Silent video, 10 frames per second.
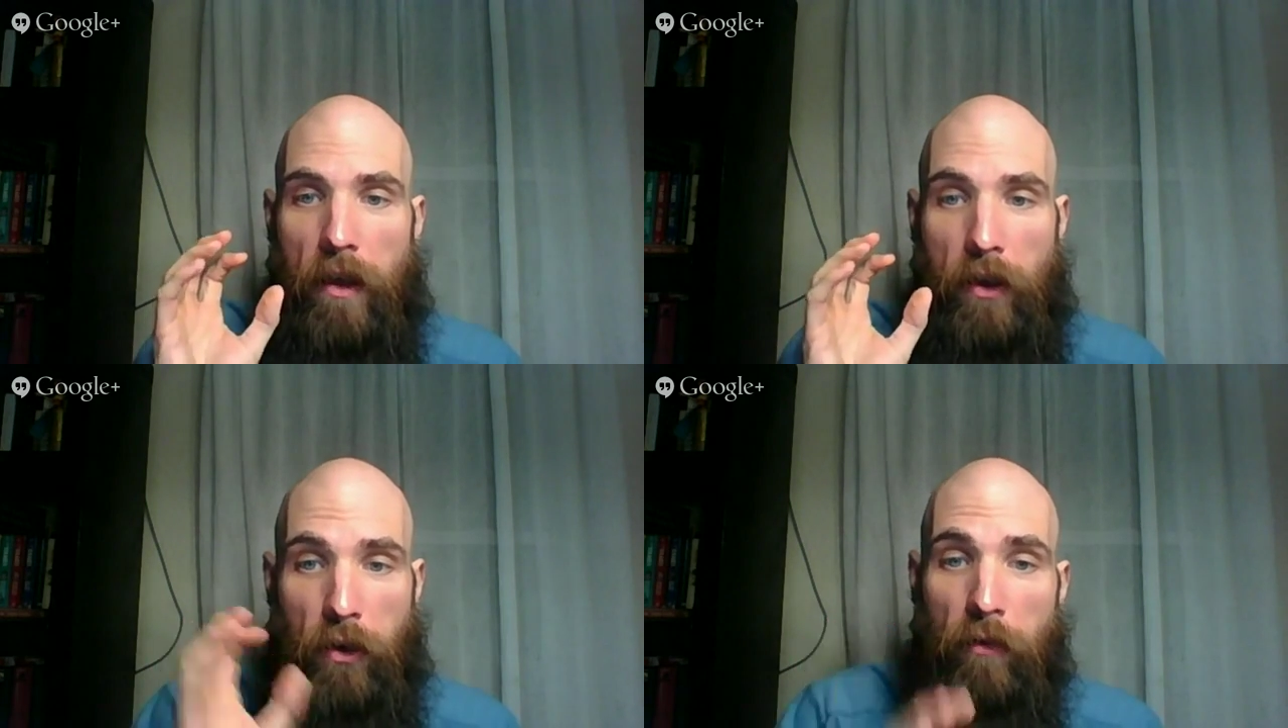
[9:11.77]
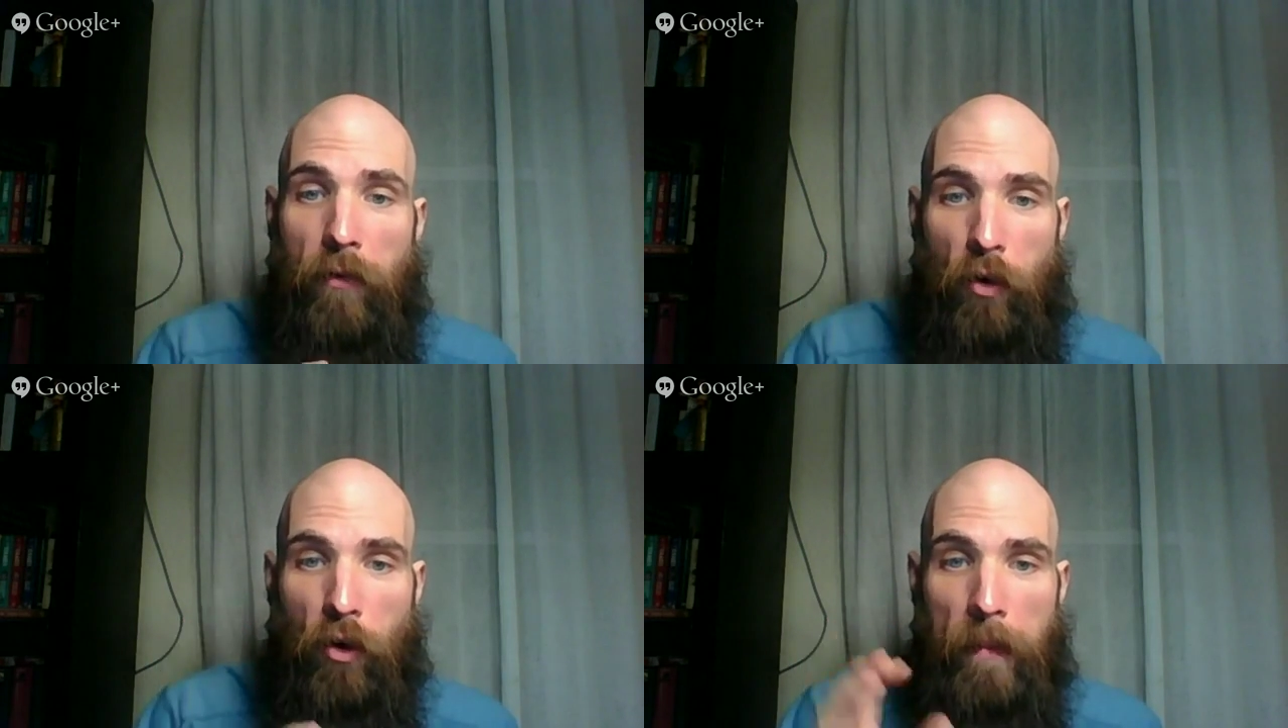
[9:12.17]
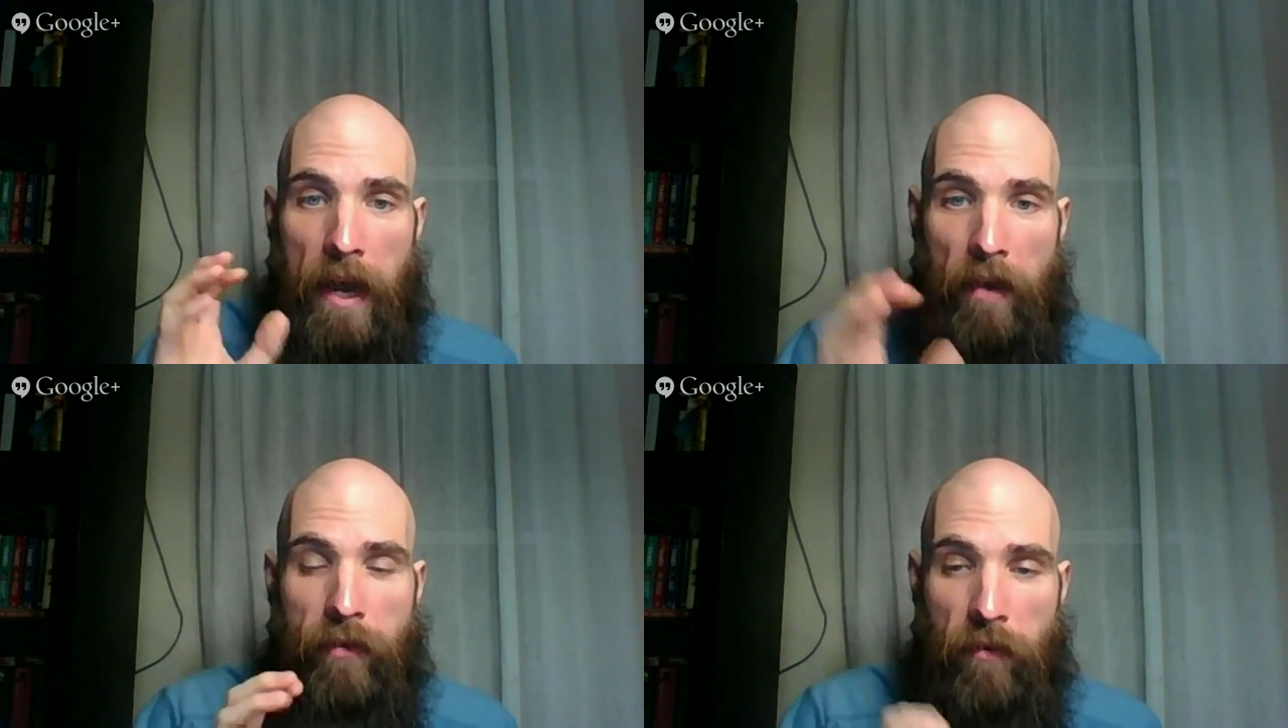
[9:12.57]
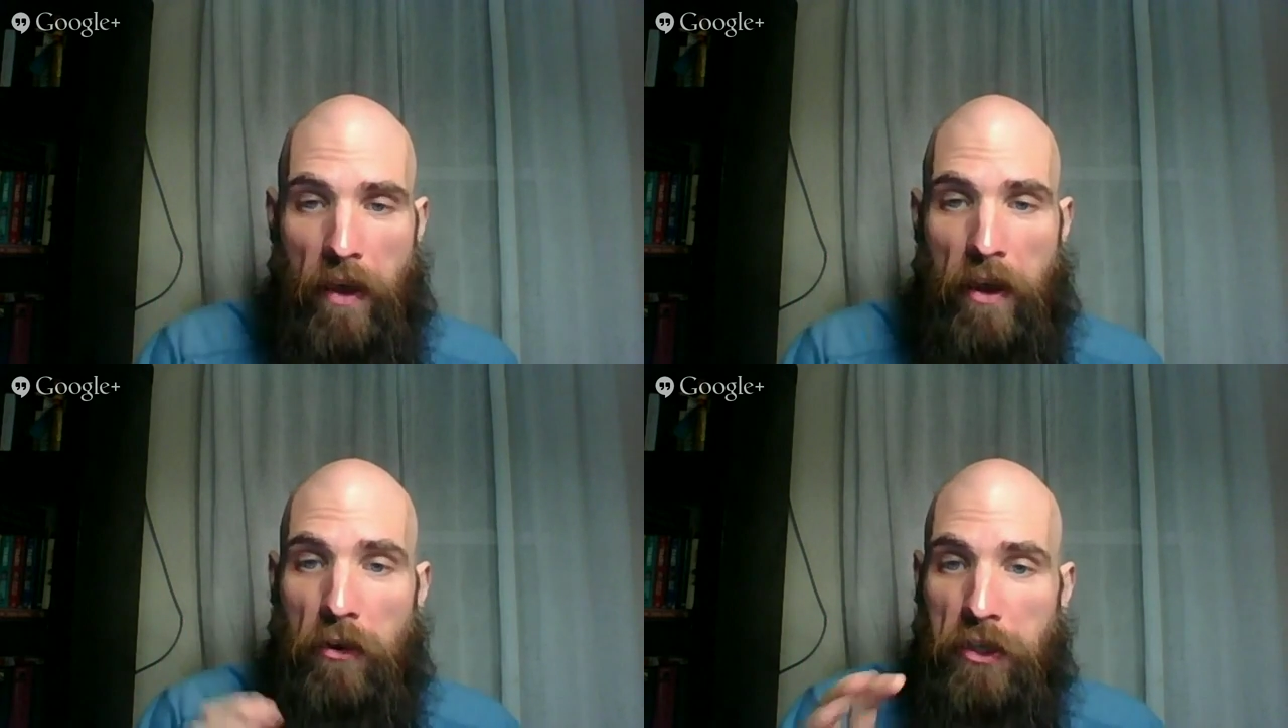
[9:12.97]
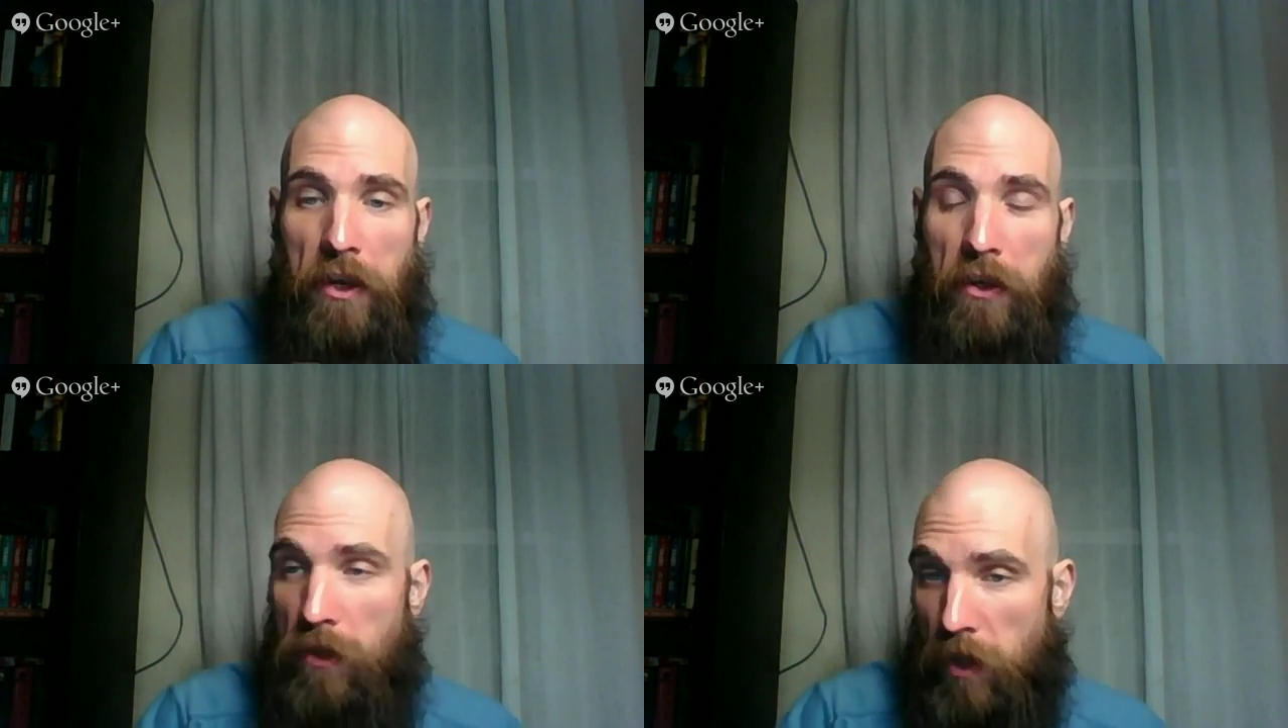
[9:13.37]
good form and have enough
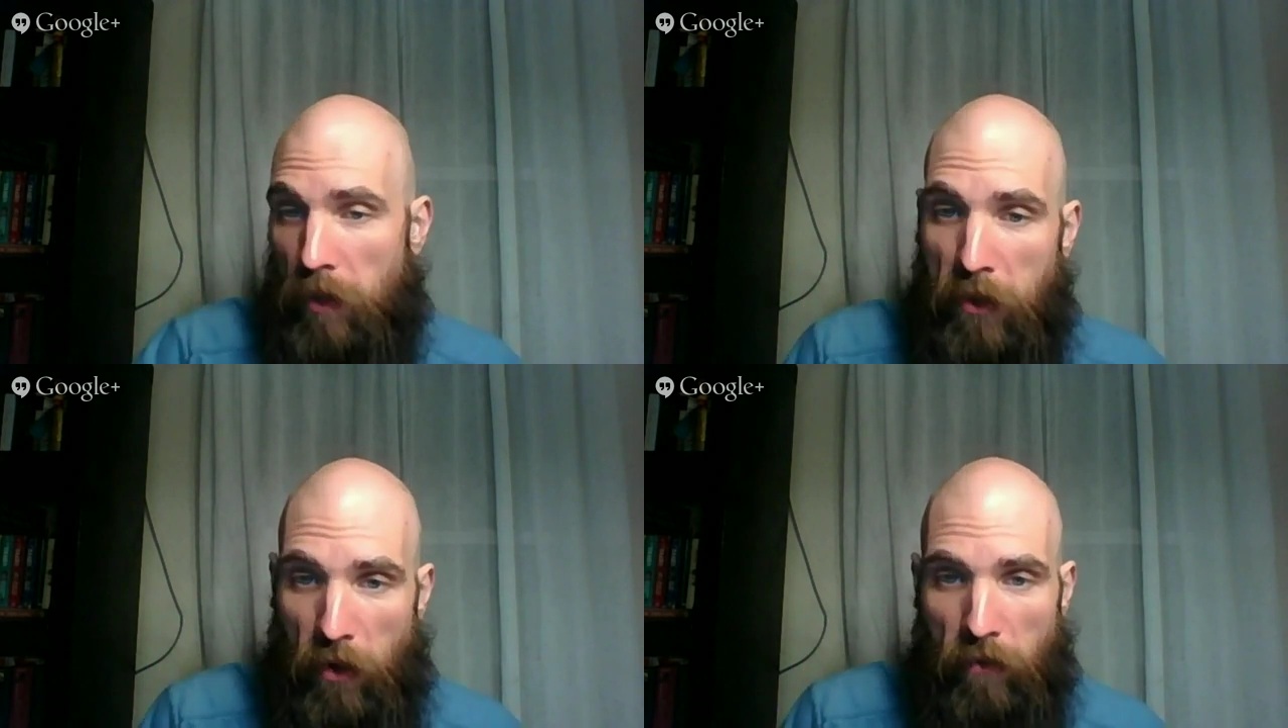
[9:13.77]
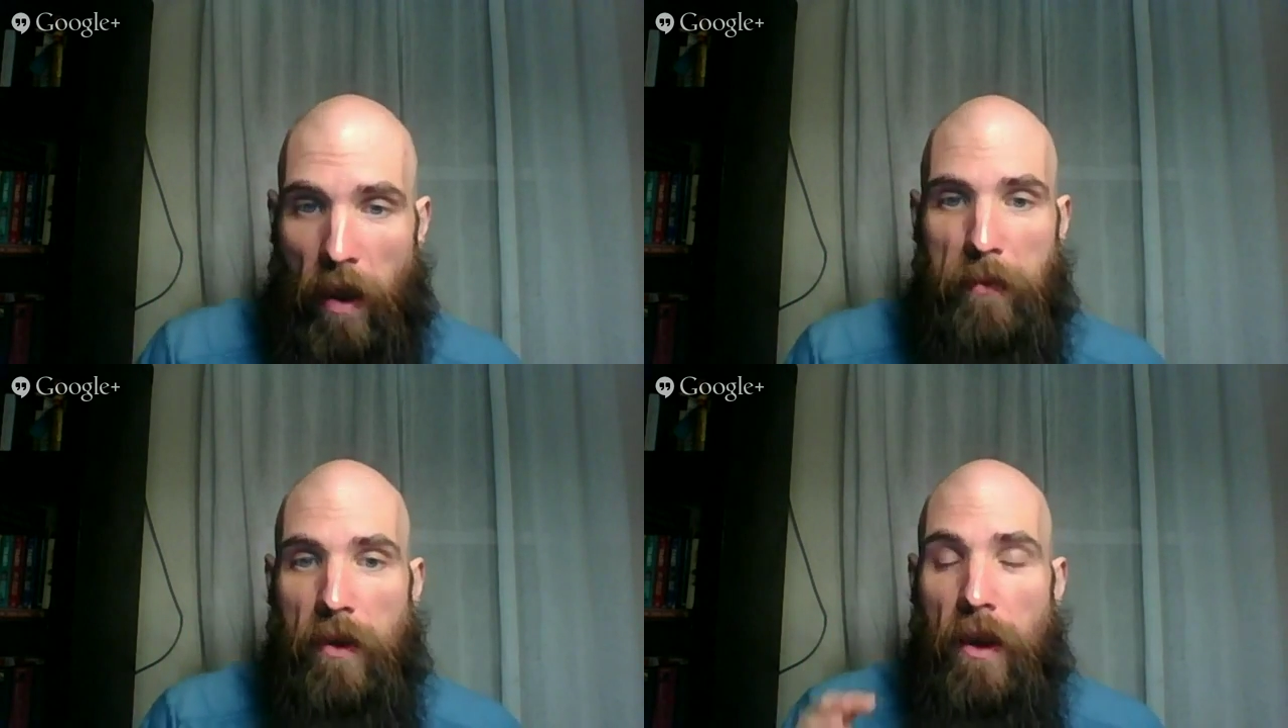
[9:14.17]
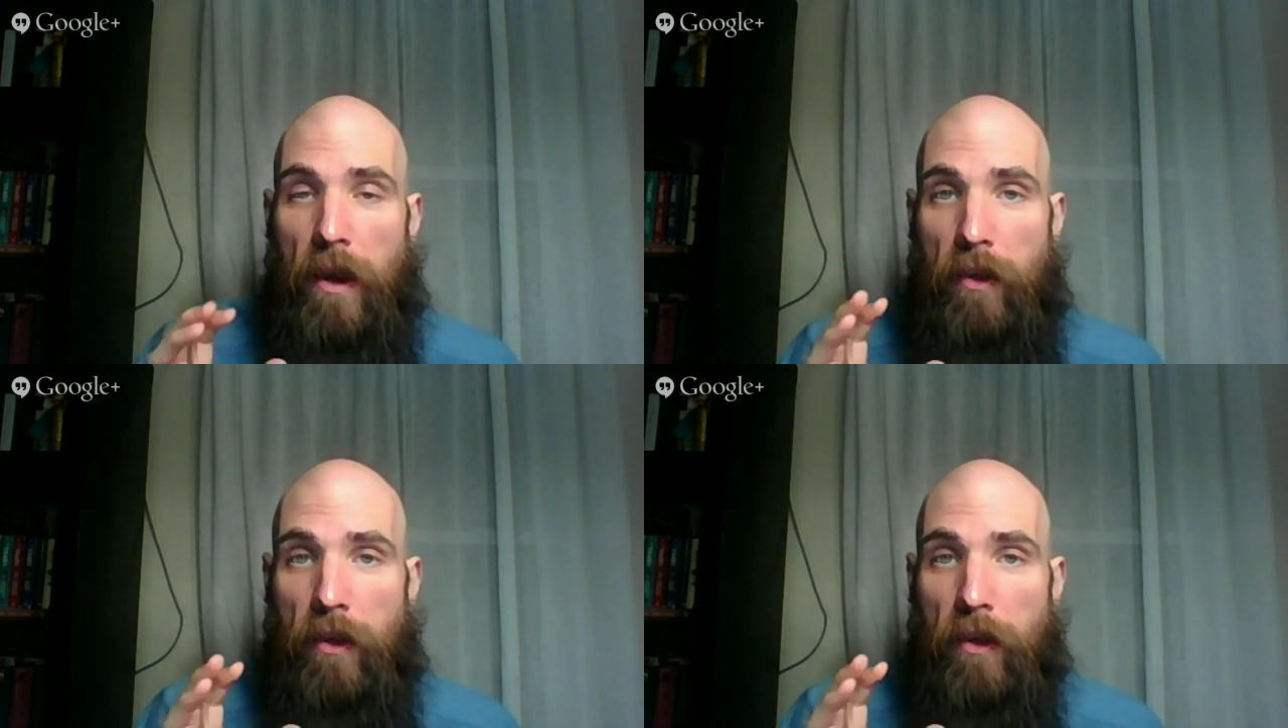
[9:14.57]
energy to complete your reps.